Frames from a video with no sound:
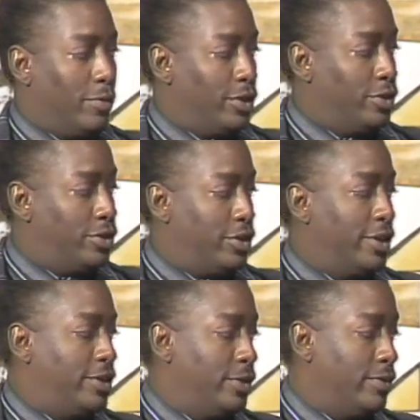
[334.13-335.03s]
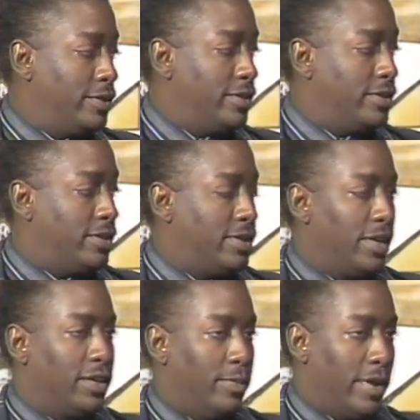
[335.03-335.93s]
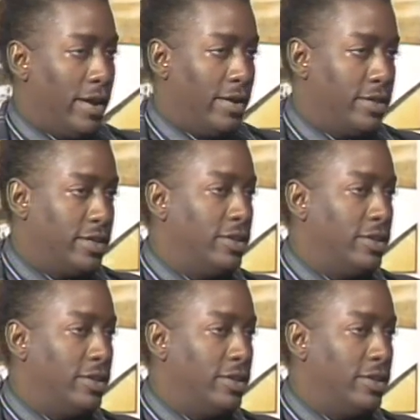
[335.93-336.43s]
what you should do is you should take your marriage